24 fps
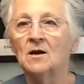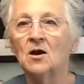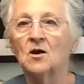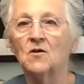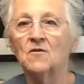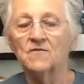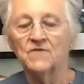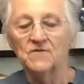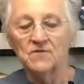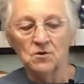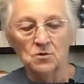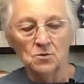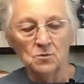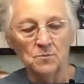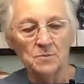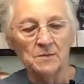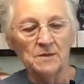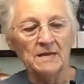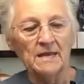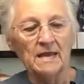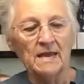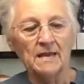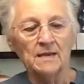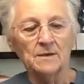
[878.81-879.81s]
a few
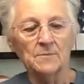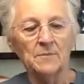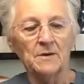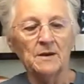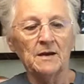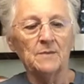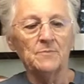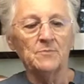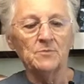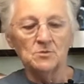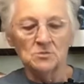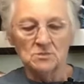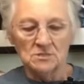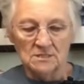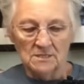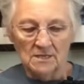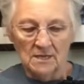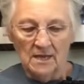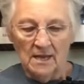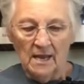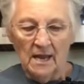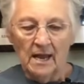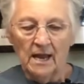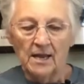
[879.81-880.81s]
banana peppers,
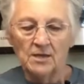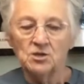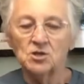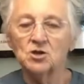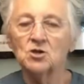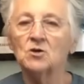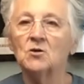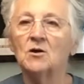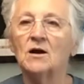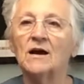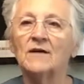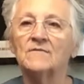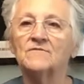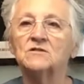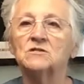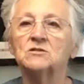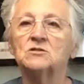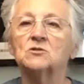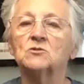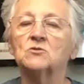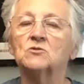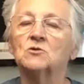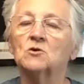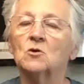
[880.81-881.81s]
and you don't have to
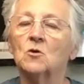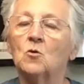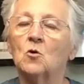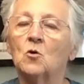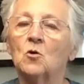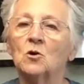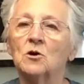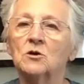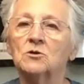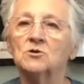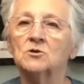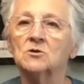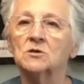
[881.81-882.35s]
do it in a quart.